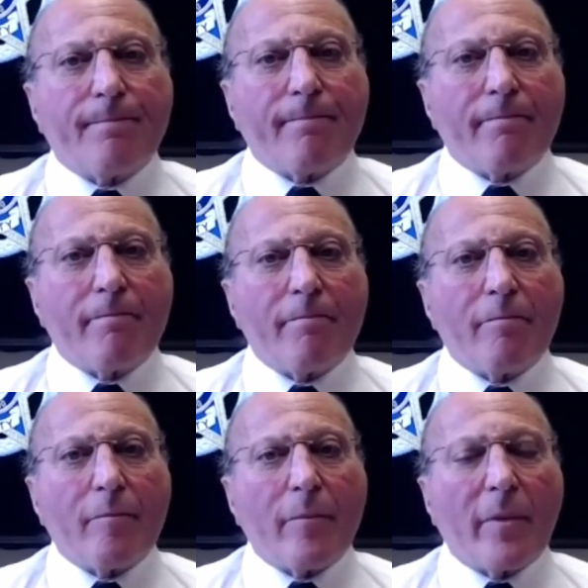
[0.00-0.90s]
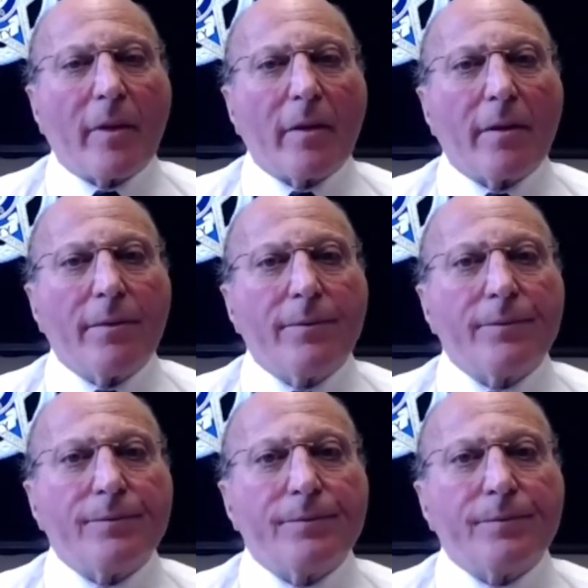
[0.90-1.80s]

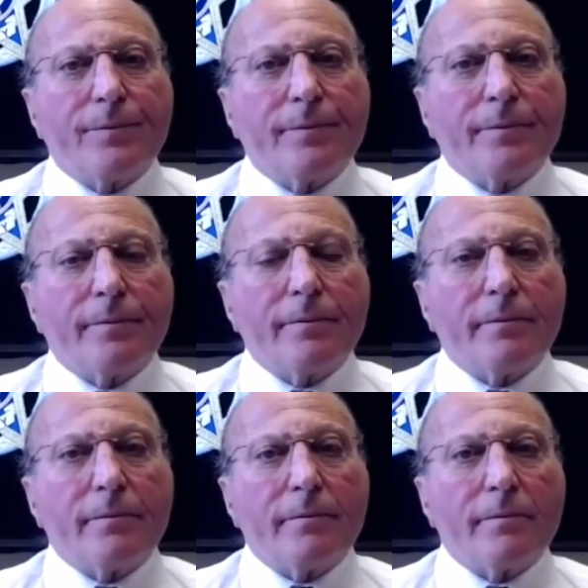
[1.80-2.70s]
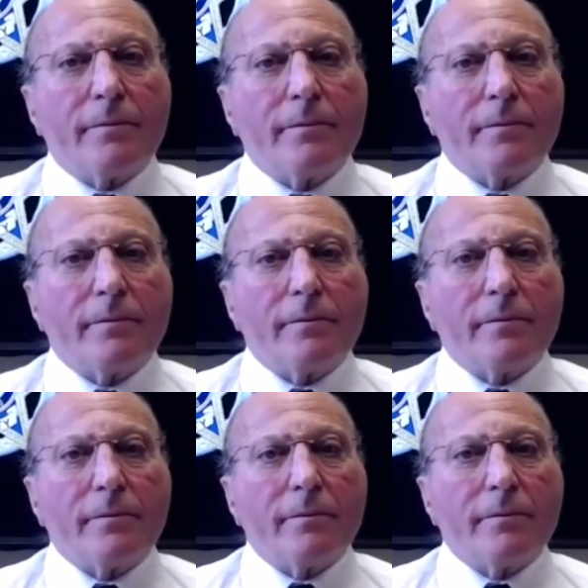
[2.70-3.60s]

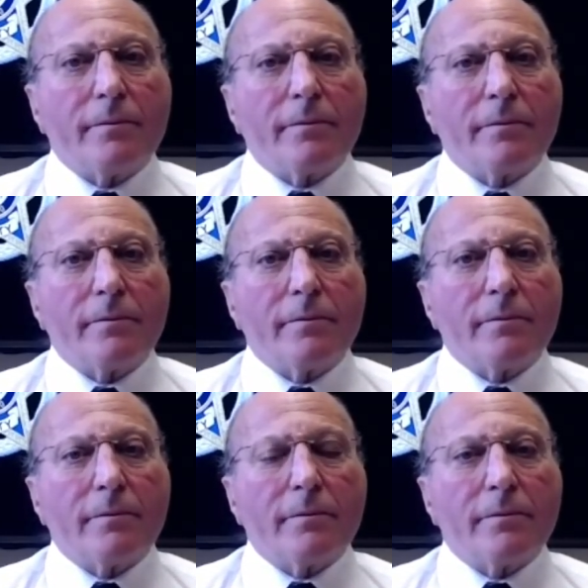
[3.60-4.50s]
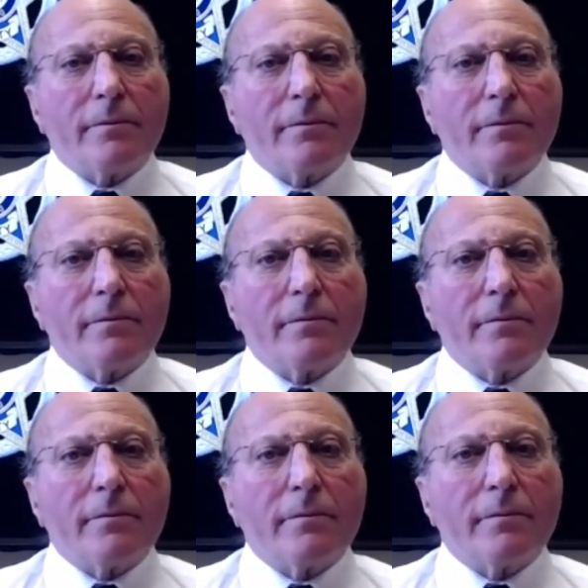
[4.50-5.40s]

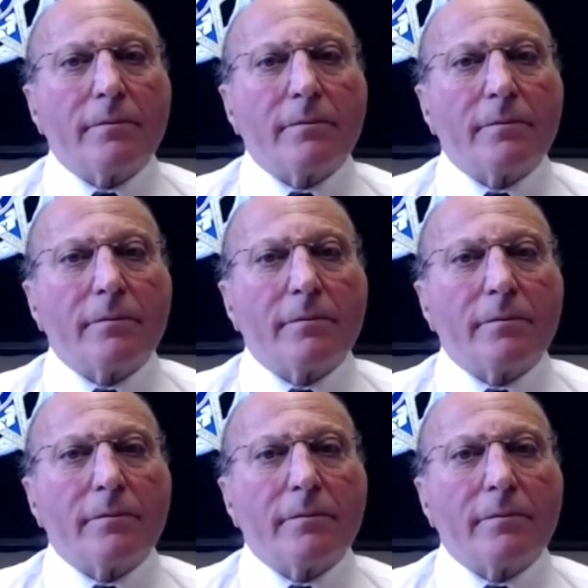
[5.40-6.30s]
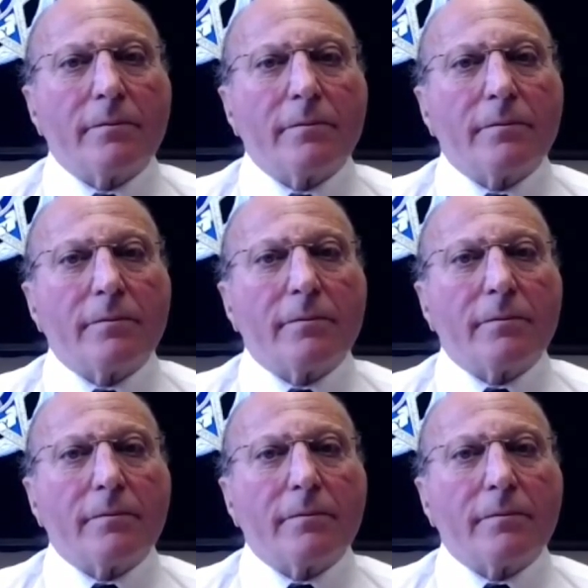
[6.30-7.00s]
No one is speaking in this clip.